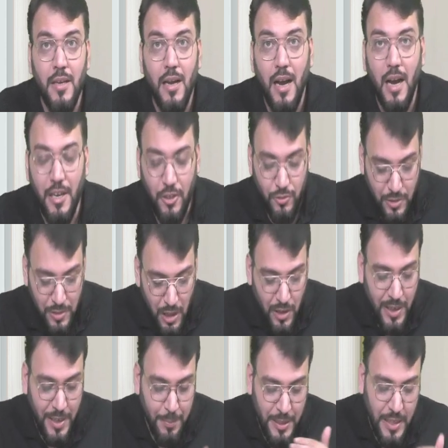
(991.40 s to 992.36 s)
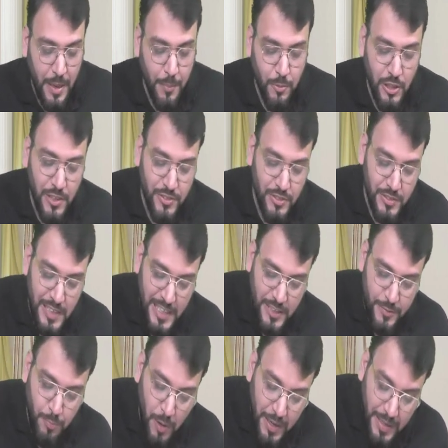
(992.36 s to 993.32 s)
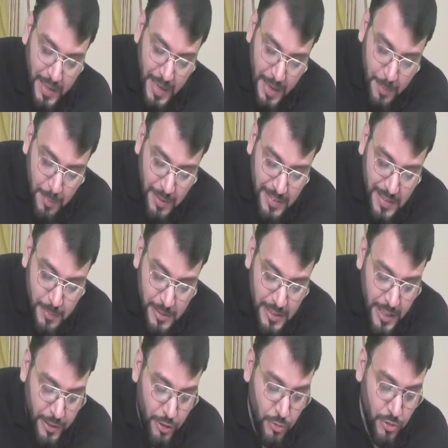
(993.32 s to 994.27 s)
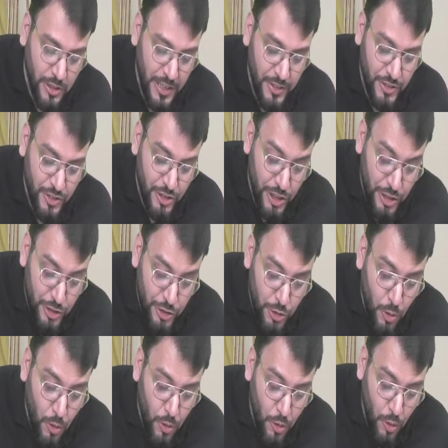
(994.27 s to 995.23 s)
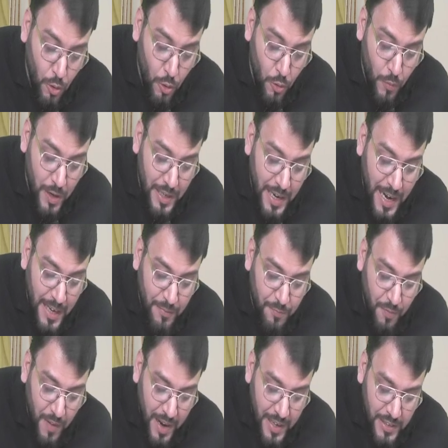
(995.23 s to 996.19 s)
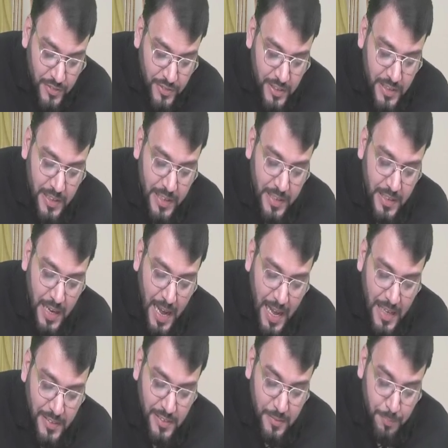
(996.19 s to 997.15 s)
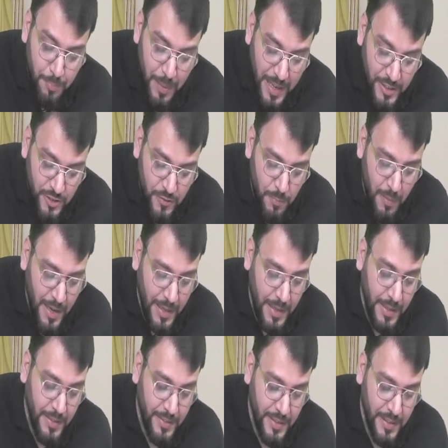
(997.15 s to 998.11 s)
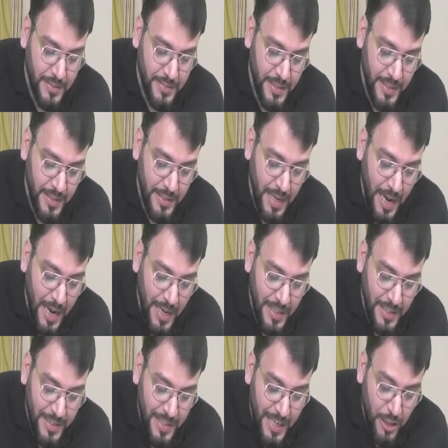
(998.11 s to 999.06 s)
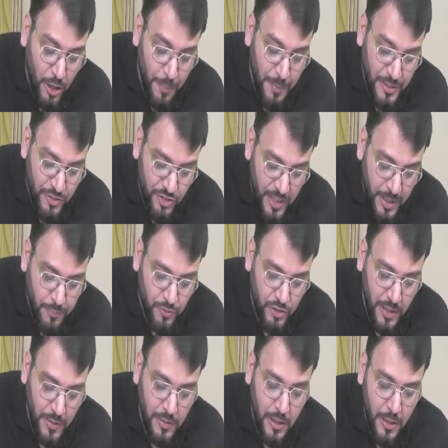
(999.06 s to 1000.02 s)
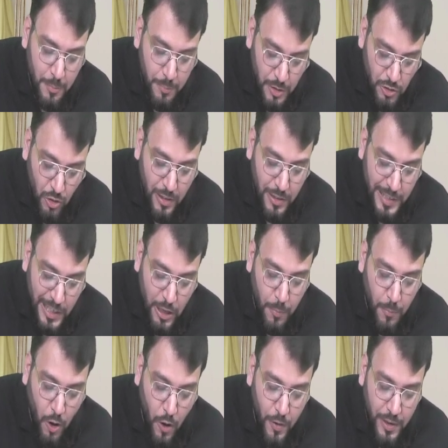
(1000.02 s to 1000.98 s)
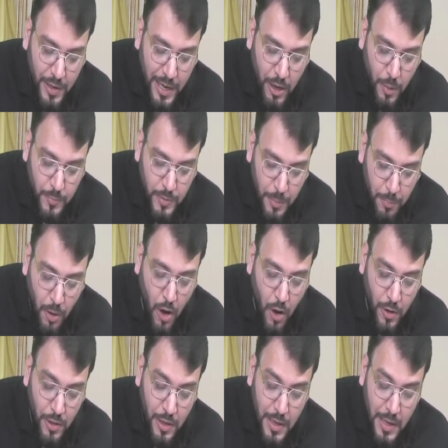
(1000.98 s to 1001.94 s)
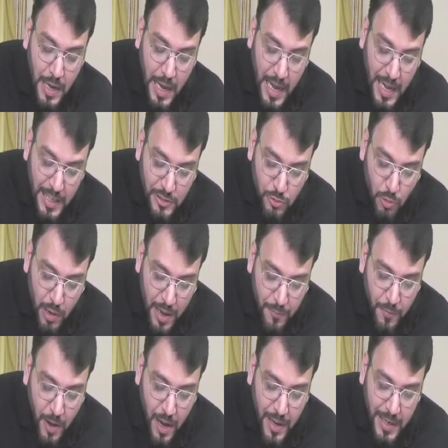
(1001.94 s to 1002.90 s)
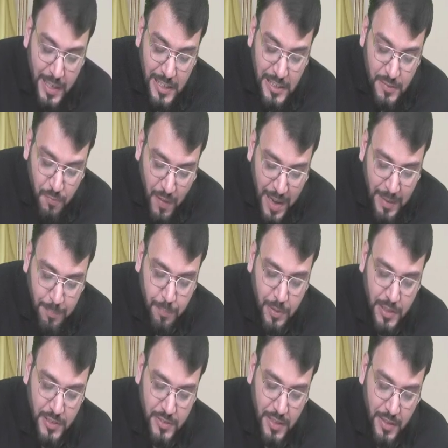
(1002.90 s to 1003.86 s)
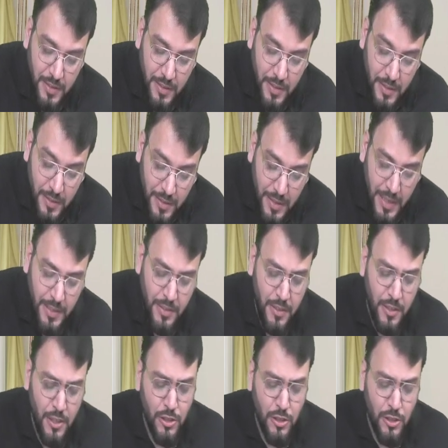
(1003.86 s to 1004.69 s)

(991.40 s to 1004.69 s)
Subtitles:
Understood. Now let me come to the next point. ABC Limited uses secured overnight financing rate as its benchmark interest rate at the date of inception, means on the date of contract of the bond. SOFR is 5%. Correct.